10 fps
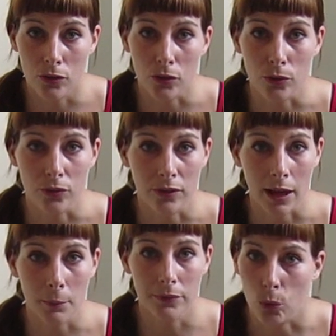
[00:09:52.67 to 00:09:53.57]
2
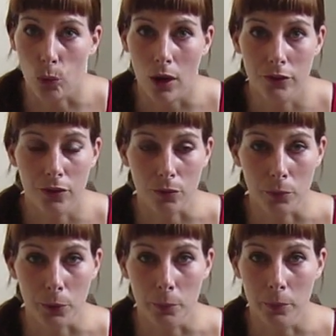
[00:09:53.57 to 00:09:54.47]
steps, across the
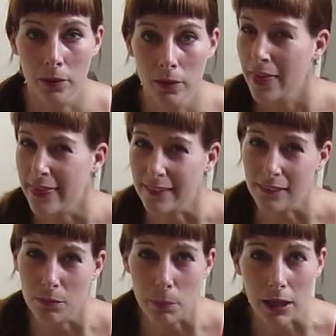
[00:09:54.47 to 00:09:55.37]
room,
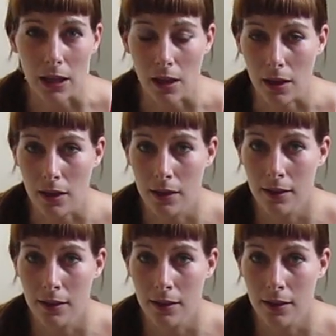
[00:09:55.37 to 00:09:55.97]
then spinning,